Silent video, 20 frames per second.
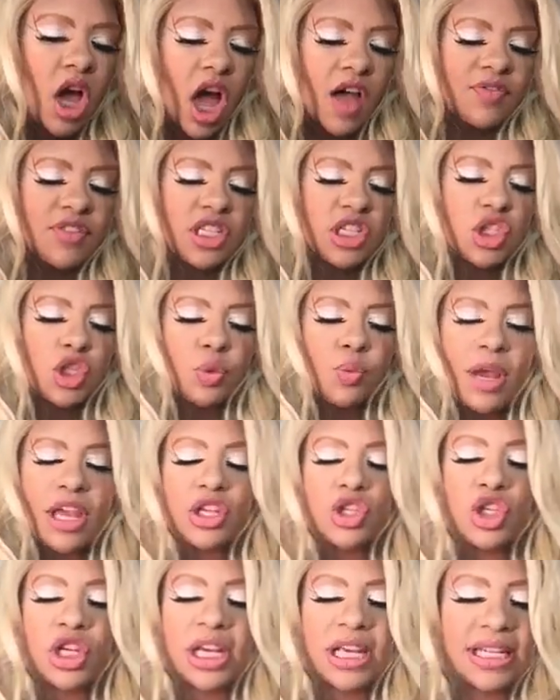of
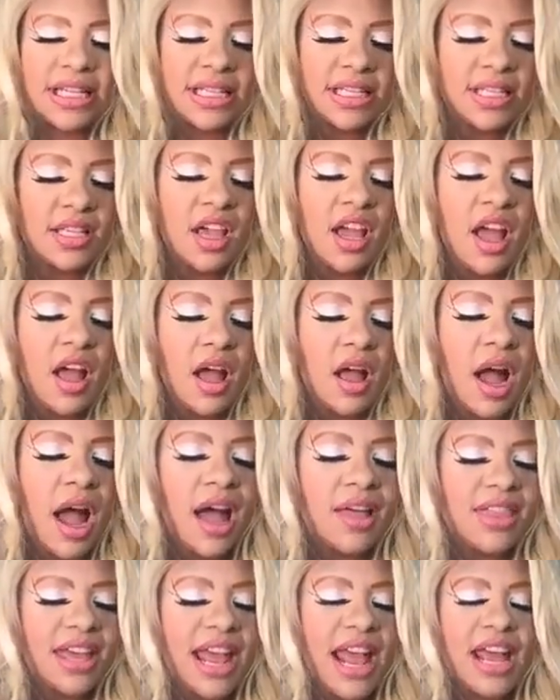situations
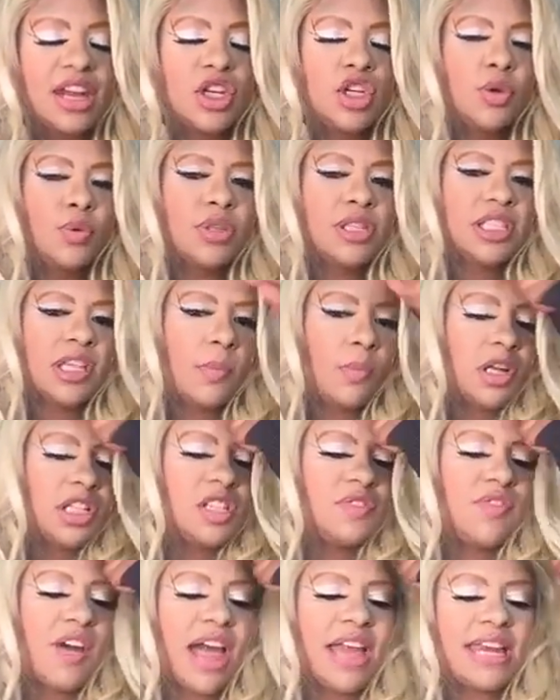that had to do with
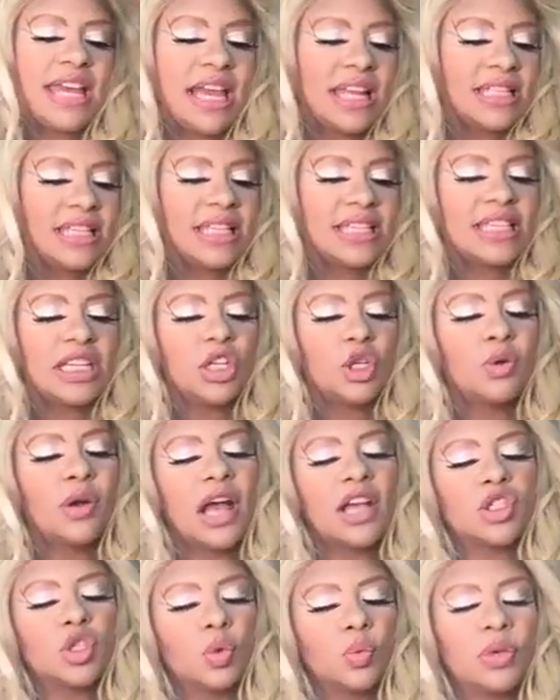someone's finances, and you
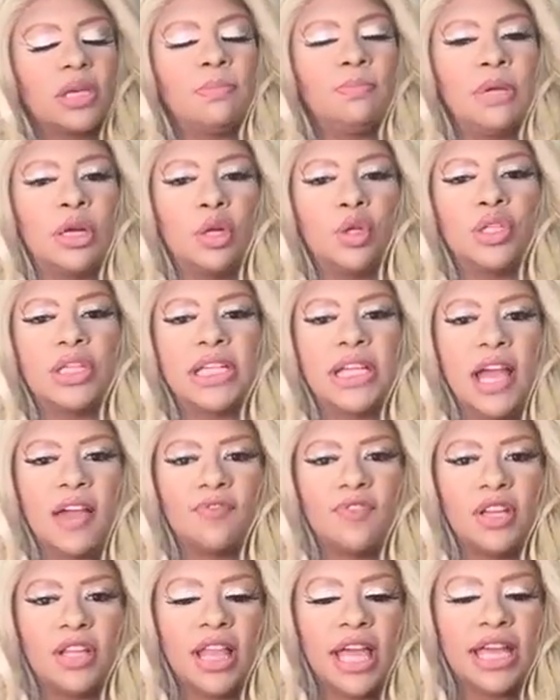guys are rebuilding. I
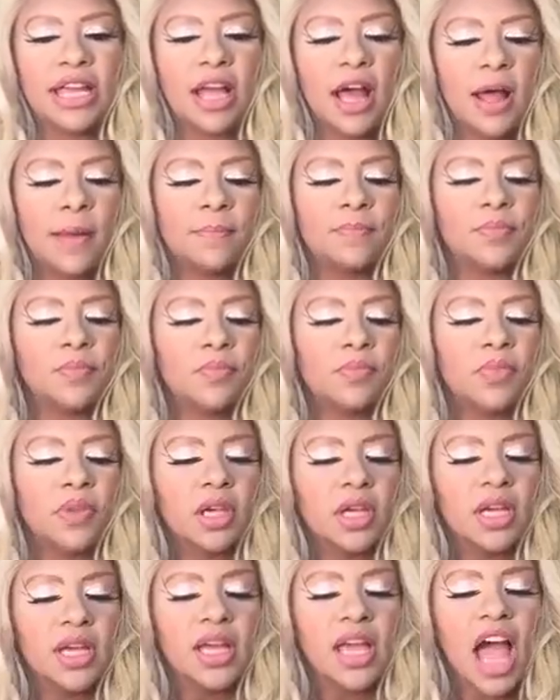feel
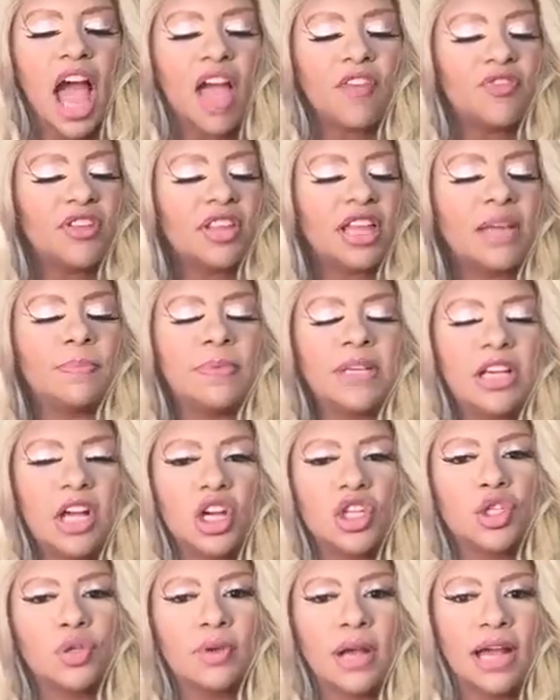like
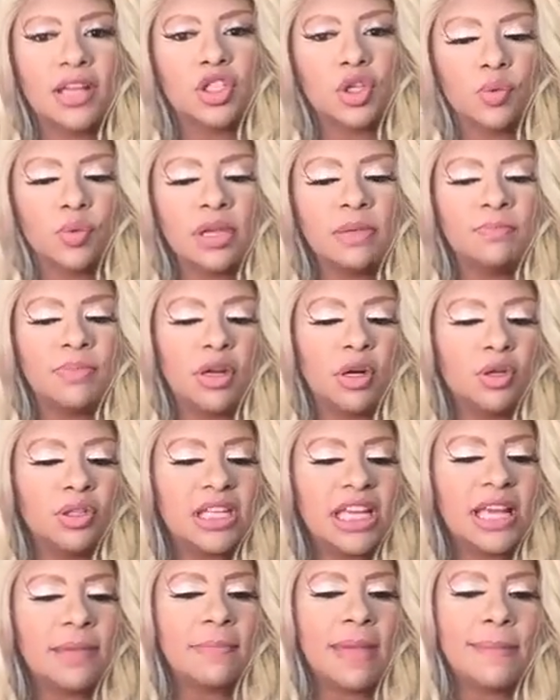because you guys are
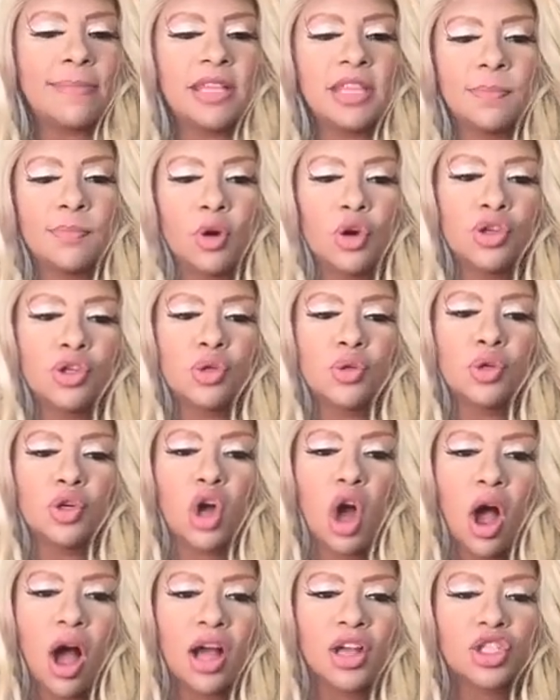rebuilding, maybe the person who
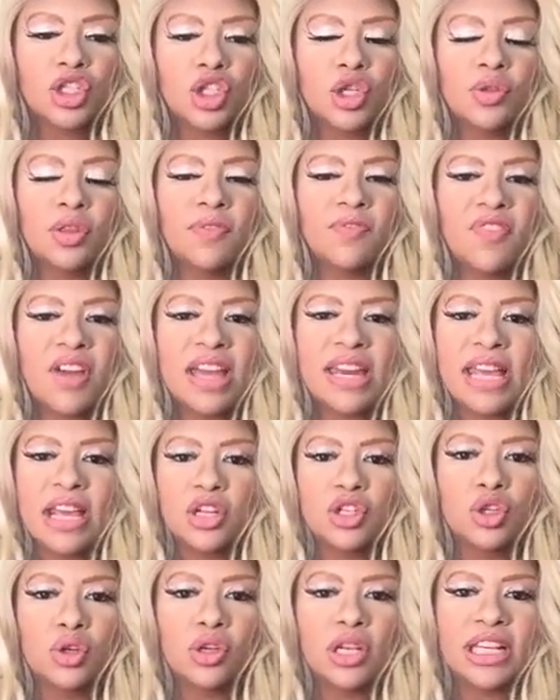caused you the
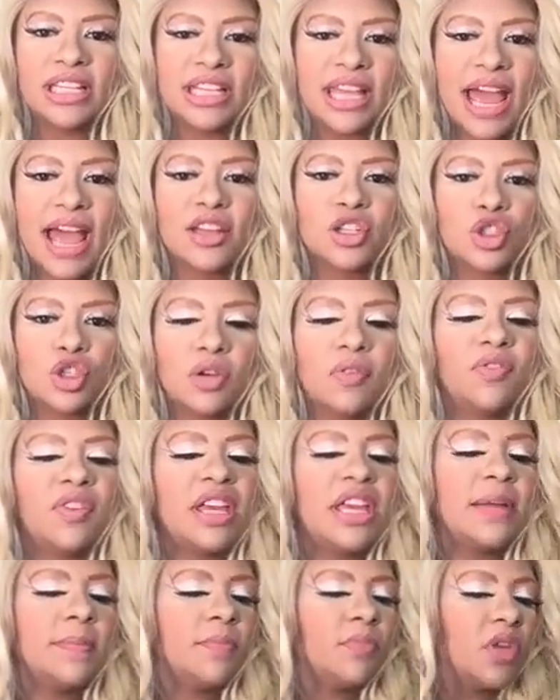financial
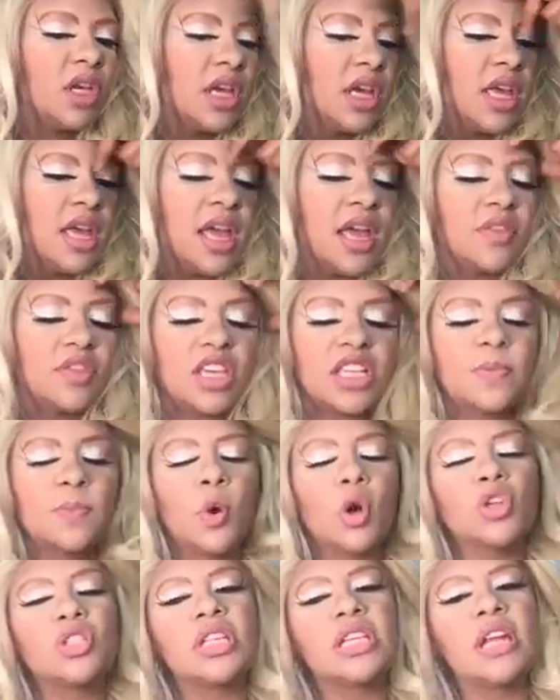catastrophe, this
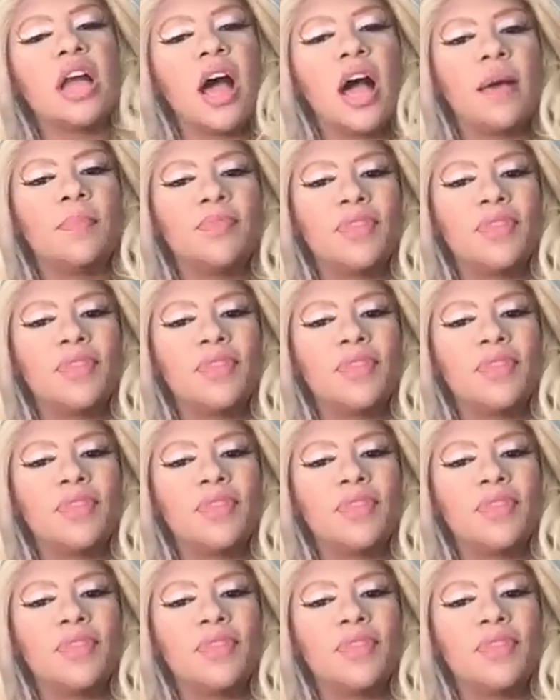person,